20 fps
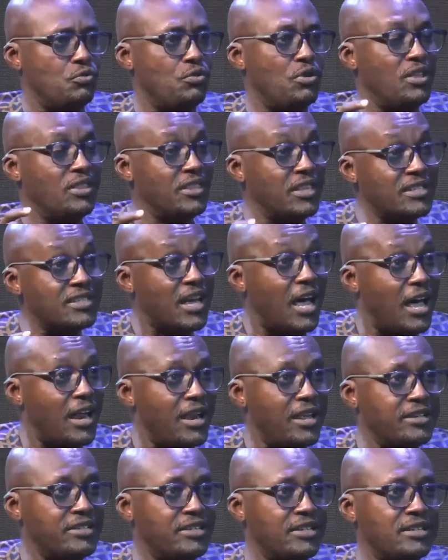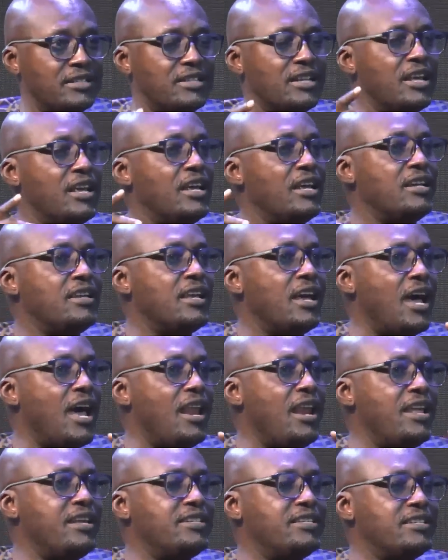to these allergens, the
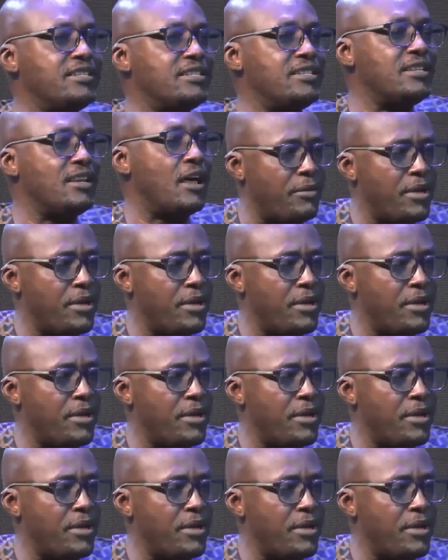allergens